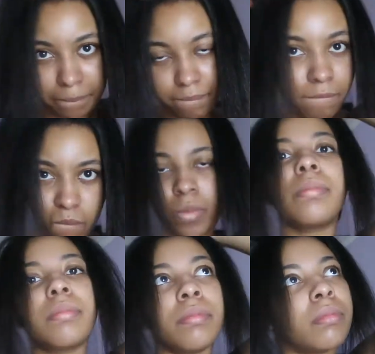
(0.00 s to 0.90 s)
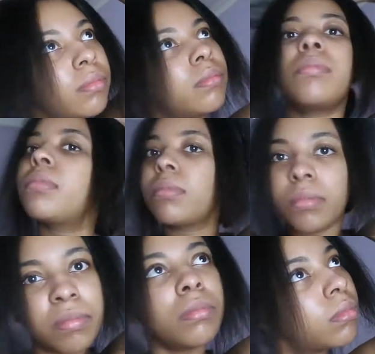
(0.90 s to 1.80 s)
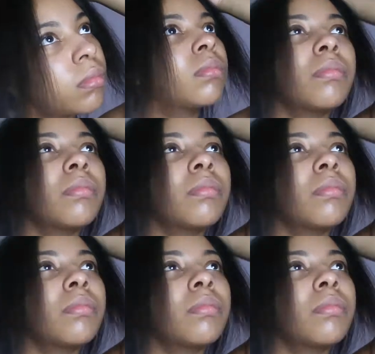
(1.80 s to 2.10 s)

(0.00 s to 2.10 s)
and just place in the ends, and then just